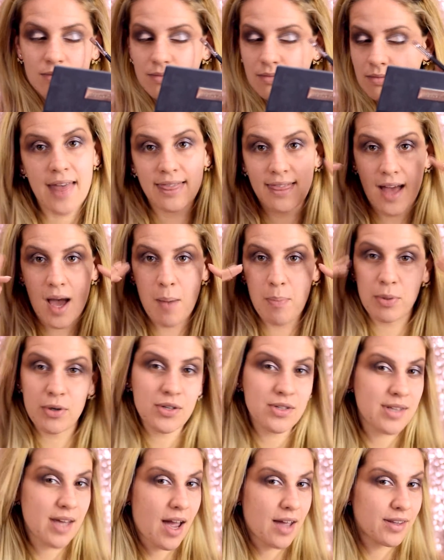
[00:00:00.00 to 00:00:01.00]
And the
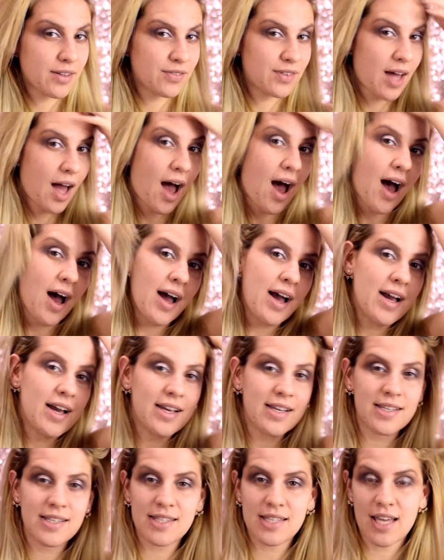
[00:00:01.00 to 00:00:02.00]
upper side of the
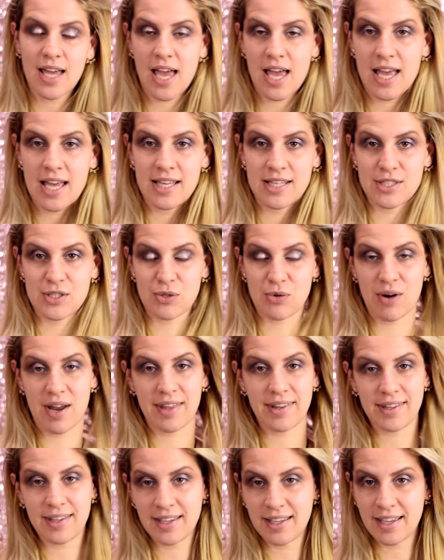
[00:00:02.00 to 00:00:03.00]
eyes, it's
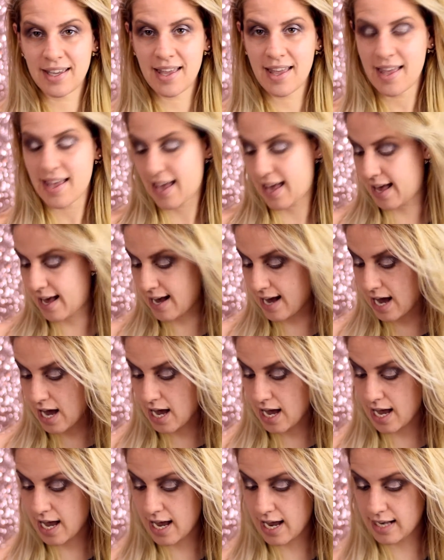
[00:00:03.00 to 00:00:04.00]
ready,
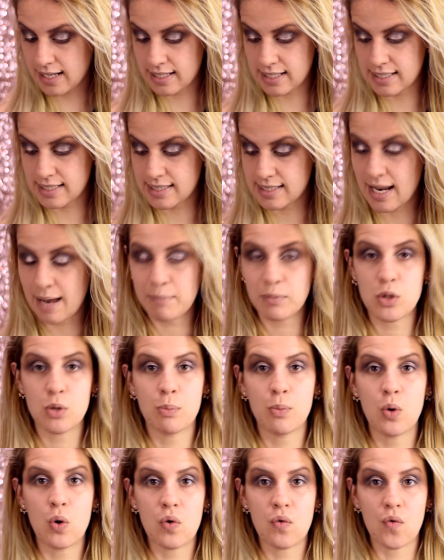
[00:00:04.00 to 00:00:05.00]
and it's time to
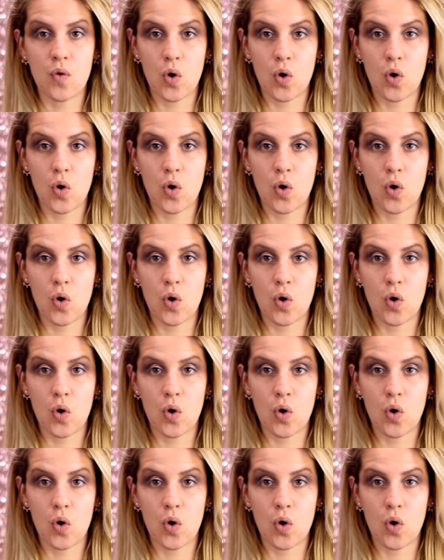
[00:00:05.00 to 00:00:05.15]
move